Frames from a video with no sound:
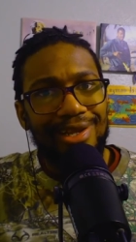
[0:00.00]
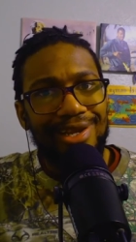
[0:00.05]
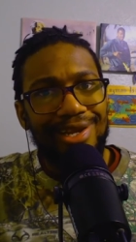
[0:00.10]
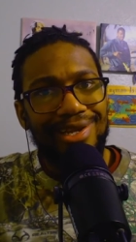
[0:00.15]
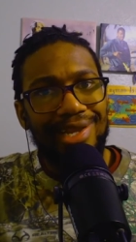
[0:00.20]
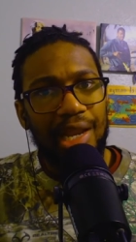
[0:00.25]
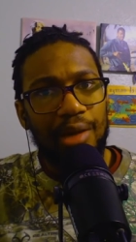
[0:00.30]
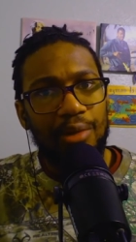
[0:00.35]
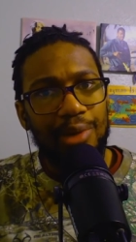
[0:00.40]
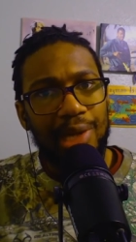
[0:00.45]

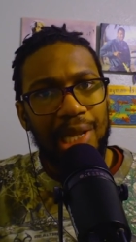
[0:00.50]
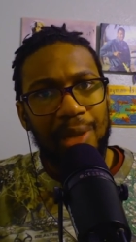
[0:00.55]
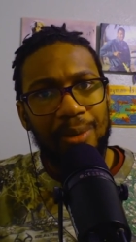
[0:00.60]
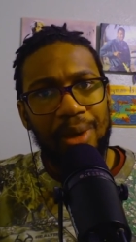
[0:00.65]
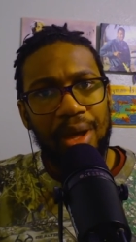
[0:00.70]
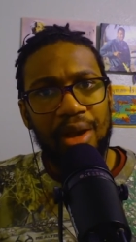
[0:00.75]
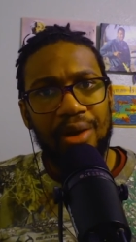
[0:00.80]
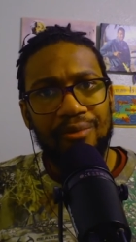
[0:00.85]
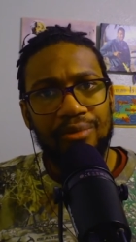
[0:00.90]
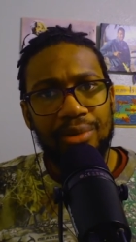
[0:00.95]
Daniel came
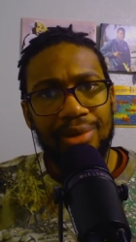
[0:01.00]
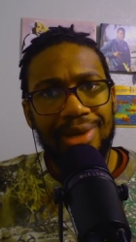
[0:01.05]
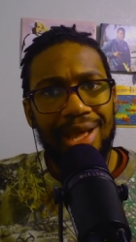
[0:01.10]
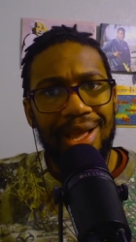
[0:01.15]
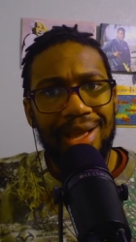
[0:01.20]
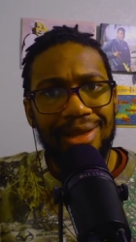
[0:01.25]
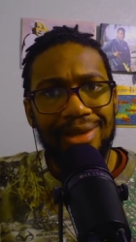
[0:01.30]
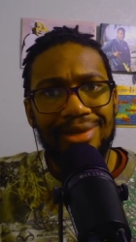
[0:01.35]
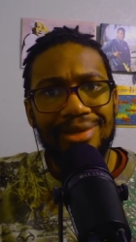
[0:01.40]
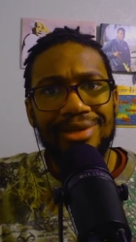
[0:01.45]
out of the
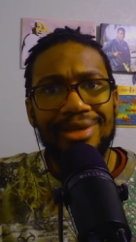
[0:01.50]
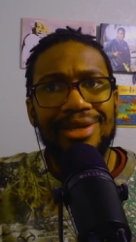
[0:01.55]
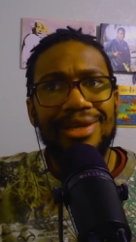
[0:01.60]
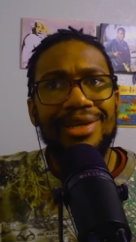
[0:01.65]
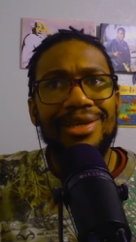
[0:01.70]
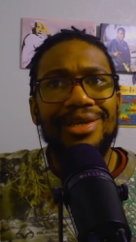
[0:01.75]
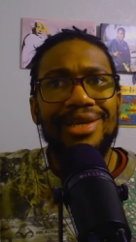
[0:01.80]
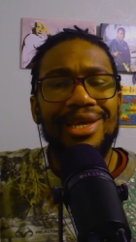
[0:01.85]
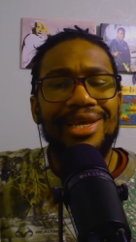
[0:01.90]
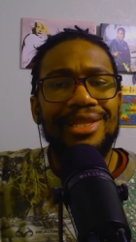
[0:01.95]
lion
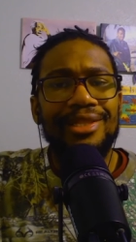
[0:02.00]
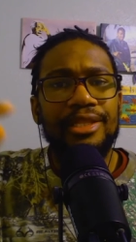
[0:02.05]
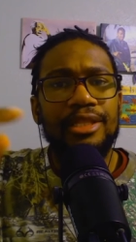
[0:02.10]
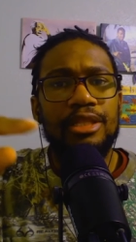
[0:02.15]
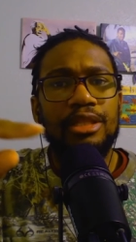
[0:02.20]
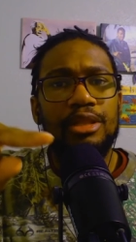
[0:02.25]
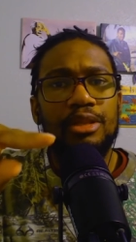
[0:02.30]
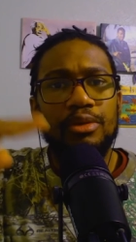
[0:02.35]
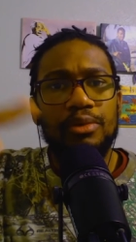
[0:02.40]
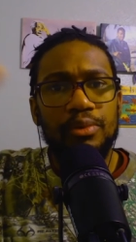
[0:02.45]
and they
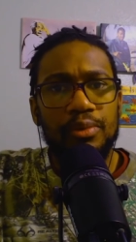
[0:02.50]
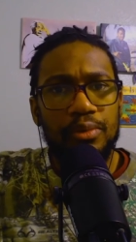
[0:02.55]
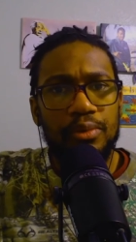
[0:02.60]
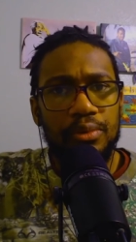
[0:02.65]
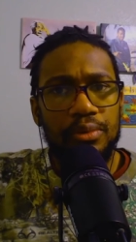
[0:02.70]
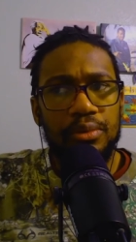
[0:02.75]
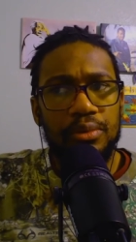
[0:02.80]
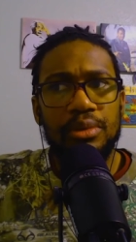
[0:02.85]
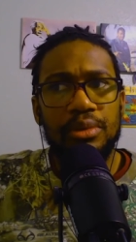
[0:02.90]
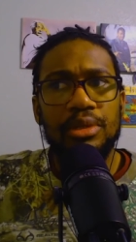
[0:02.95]

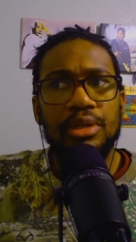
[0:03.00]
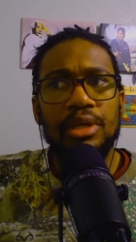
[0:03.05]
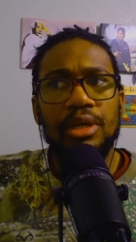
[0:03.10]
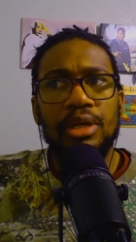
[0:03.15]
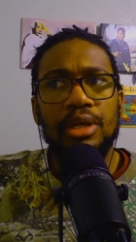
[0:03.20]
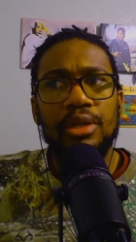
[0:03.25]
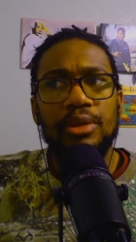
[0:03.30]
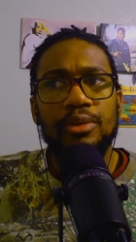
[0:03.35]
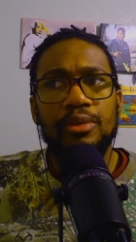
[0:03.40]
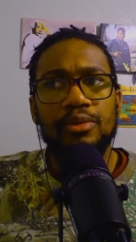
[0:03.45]
threw
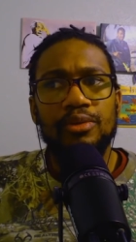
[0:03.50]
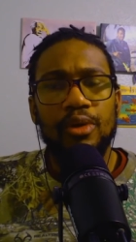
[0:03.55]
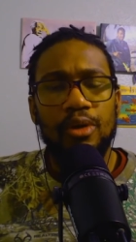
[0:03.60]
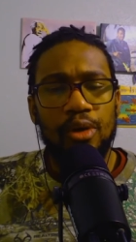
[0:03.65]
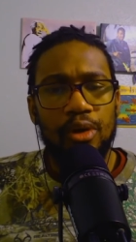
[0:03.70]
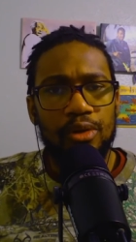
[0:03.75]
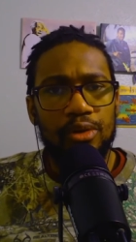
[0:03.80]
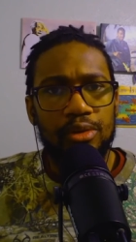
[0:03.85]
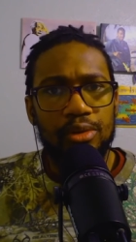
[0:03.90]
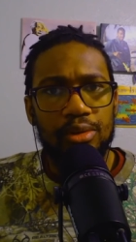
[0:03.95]
those
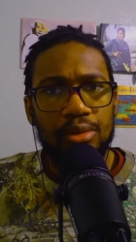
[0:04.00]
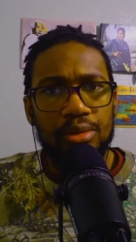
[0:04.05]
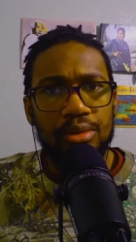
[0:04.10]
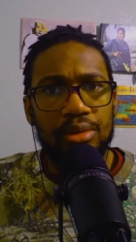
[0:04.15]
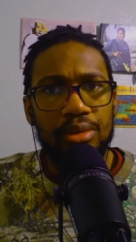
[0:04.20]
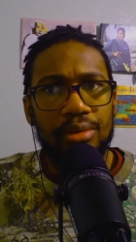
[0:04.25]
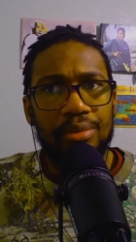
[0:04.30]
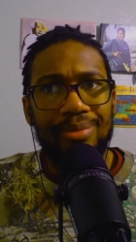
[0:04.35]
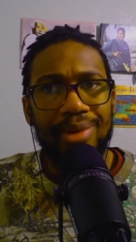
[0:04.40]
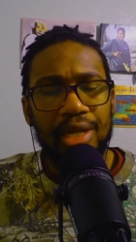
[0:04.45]
other
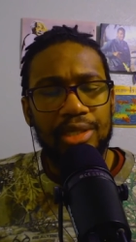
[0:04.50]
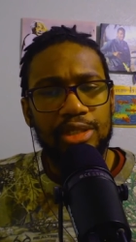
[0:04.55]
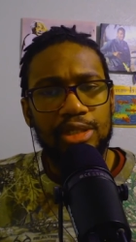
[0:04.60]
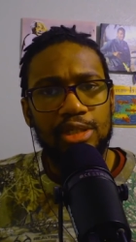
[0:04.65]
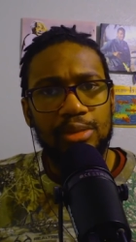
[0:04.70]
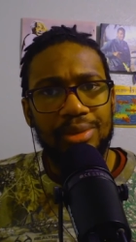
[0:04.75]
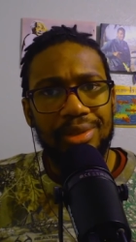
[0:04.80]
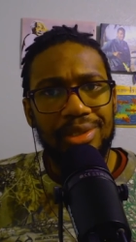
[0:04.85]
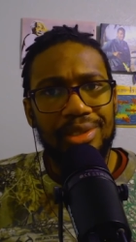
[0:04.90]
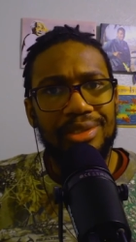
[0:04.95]

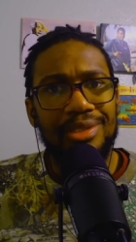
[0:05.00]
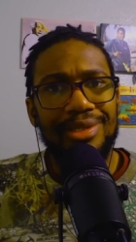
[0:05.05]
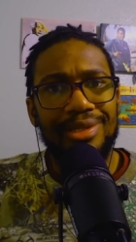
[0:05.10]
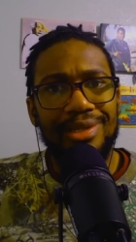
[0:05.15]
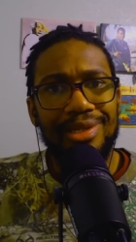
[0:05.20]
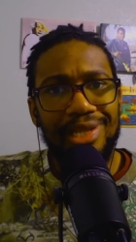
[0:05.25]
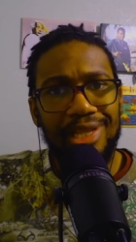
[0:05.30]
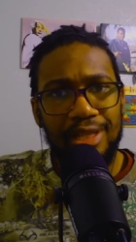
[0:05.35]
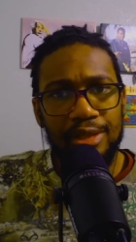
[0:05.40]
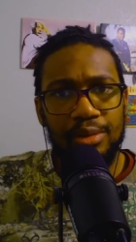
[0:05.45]
magistrates
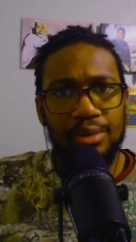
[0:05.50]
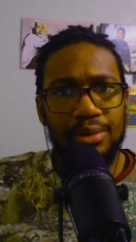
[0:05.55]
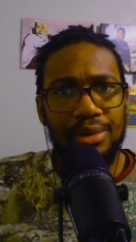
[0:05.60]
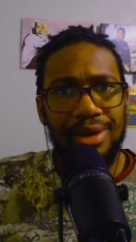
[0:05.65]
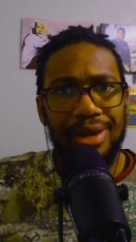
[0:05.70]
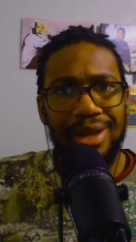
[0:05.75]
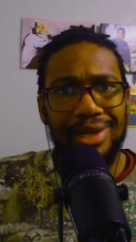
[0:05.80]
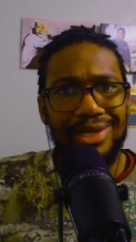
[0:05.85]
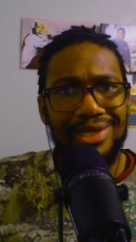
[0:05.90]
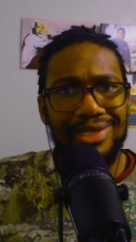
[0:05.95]
into the
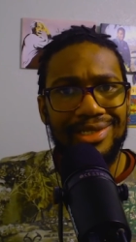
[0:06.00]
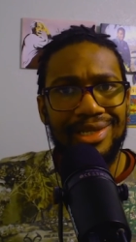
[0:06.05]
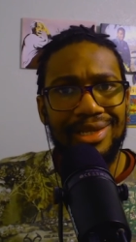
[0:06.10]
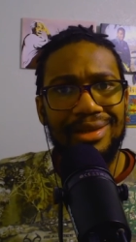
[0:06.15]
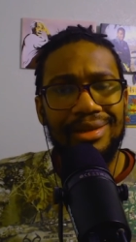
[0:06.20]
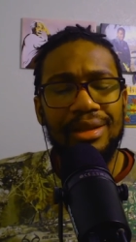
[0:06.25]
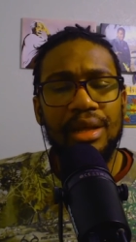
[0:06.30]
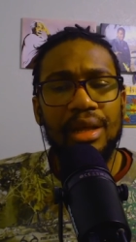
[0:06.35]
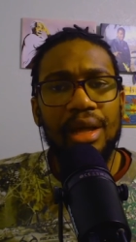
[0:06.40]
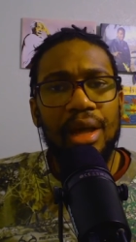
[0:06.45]
lion's
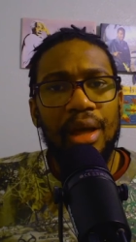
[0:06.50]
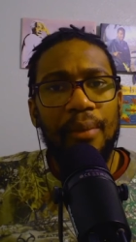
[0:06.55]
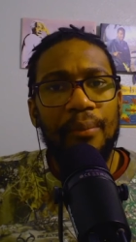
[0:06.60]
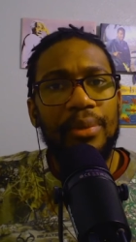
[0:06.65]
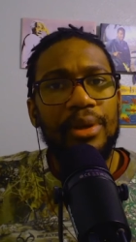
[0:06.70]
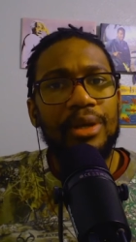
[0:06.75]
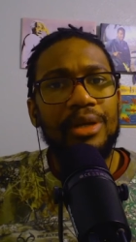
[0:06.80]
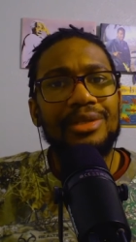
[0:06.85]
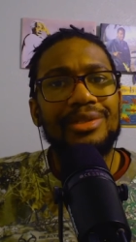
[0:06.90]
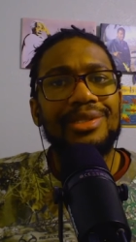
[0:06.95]
den
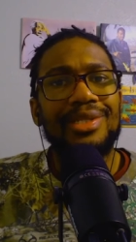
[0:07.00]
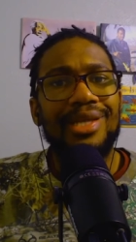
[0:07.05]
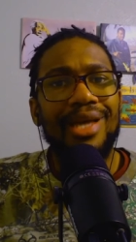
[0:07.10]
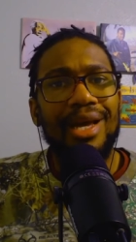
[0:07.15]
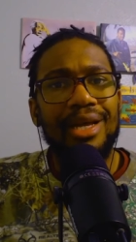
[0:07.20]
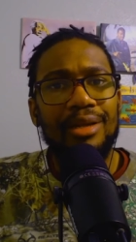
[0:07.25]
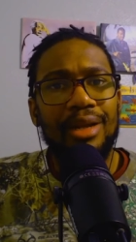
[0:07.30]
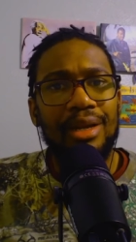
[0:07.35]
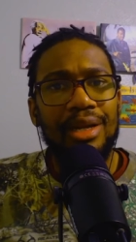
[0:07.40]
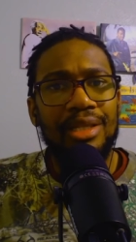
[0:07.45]
because they
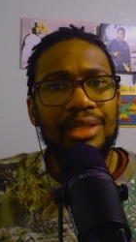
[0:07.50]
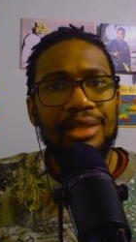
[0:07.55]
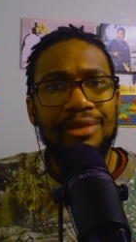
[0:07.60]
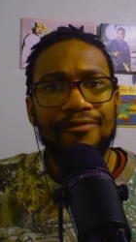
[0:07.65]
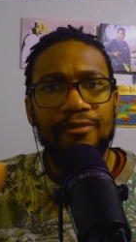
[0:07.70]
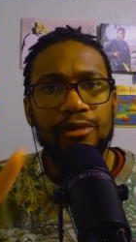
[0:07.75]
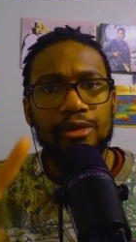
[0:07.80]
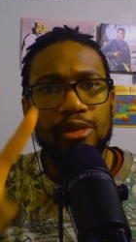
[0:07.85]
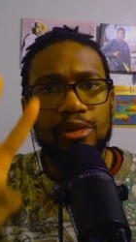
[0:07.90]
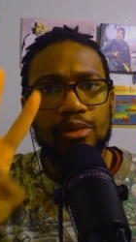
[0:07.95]
had not eaten
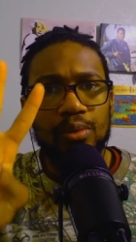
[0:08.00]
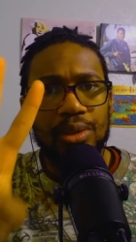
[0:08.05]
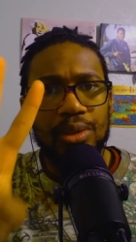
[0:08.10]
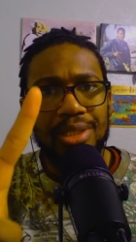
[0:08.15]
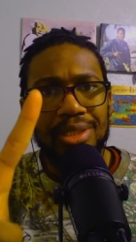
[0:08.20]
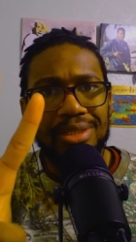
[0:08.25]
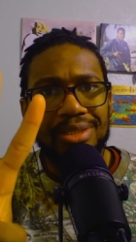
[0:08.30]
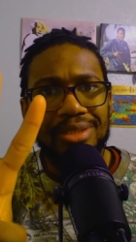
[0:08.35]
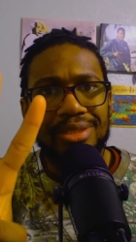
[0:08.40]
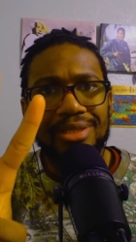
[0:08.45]
for three
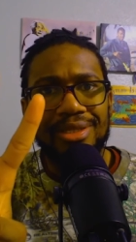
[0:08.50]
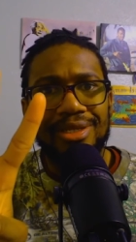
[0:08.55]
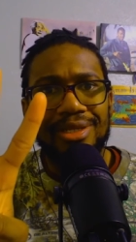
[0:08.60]
days.